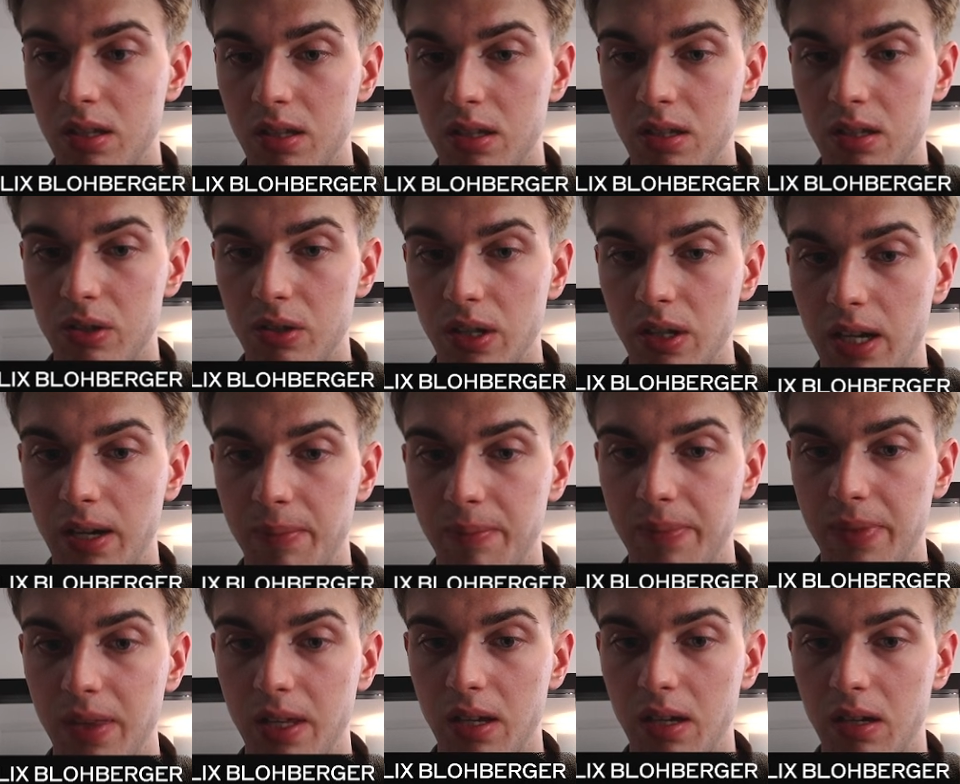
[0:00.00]
So
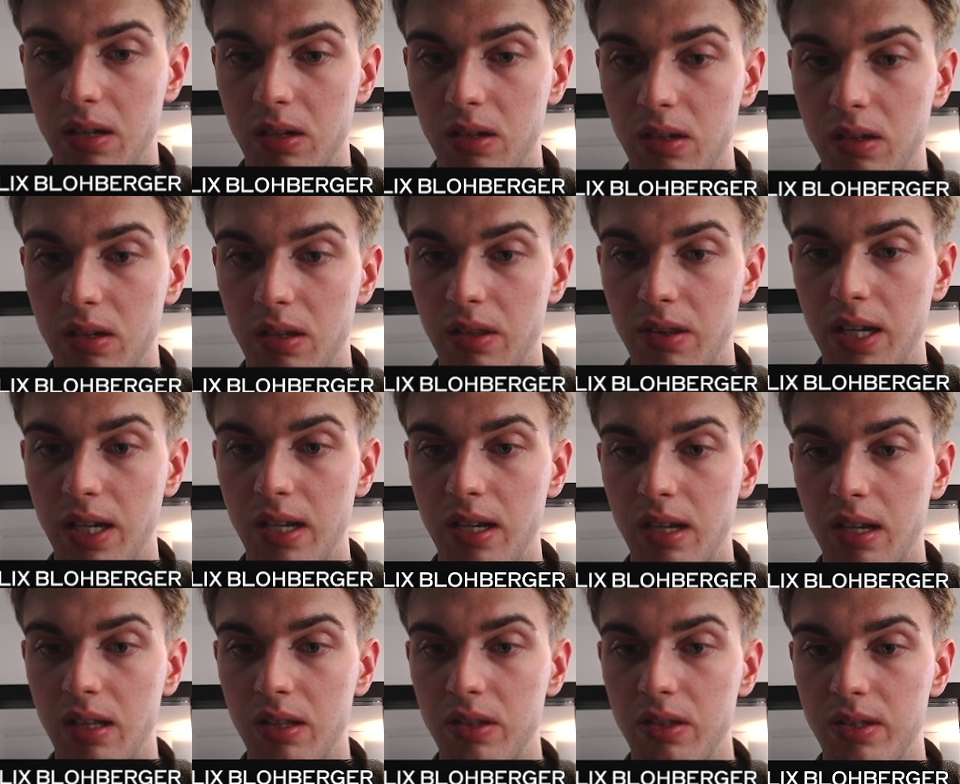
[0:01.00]
yeah,
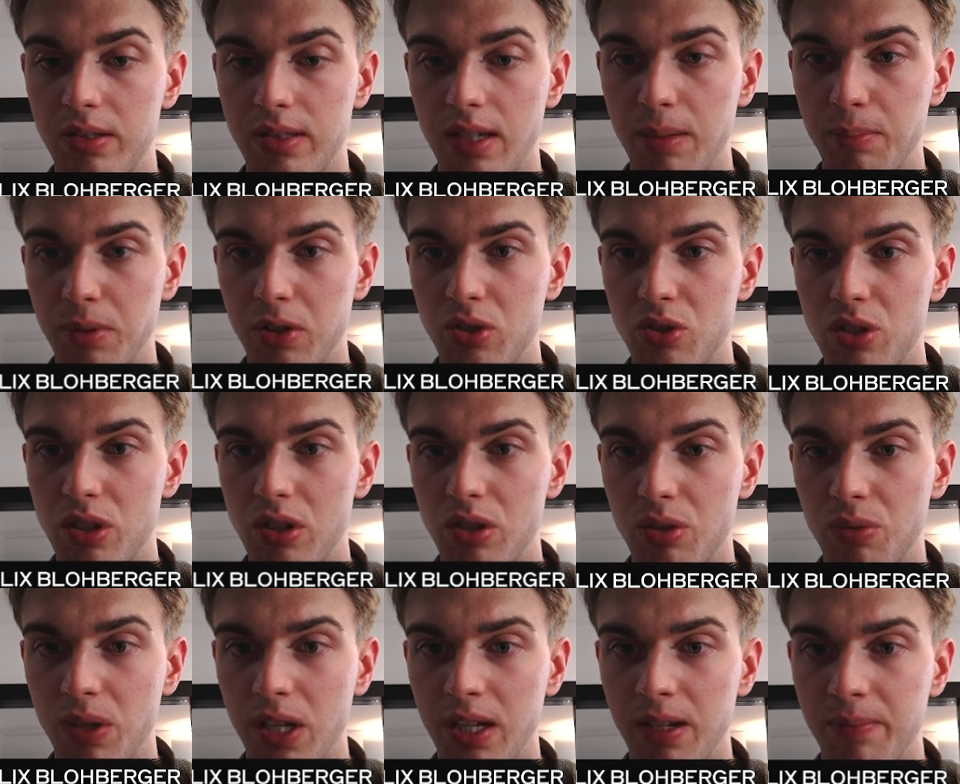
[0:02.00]
then this happened,
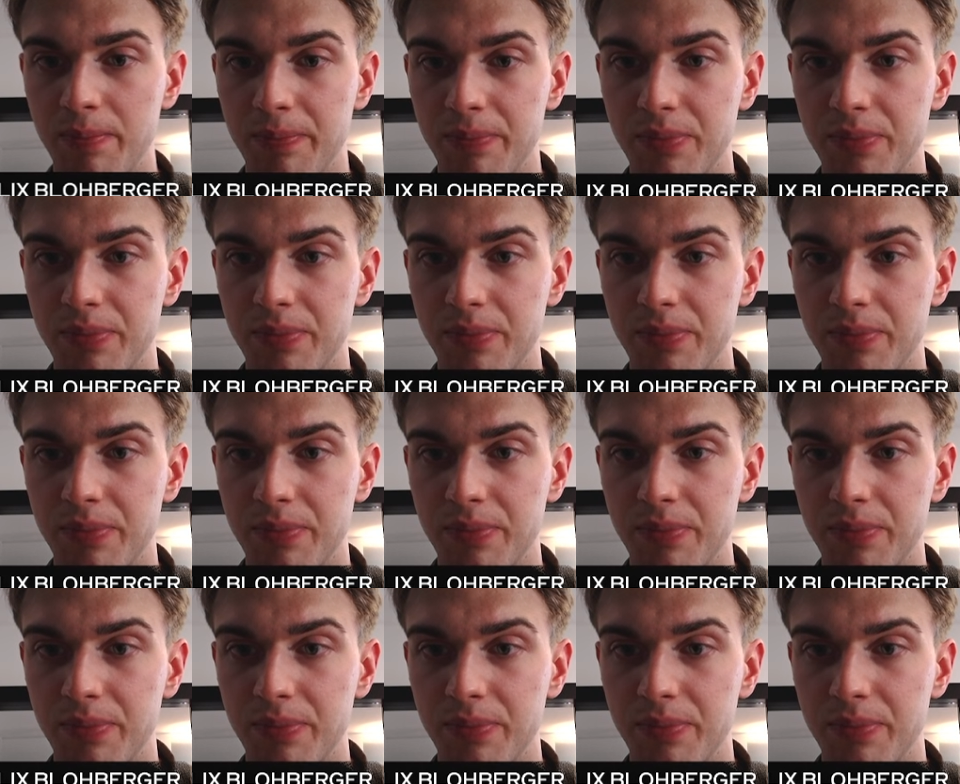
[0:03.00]
g3.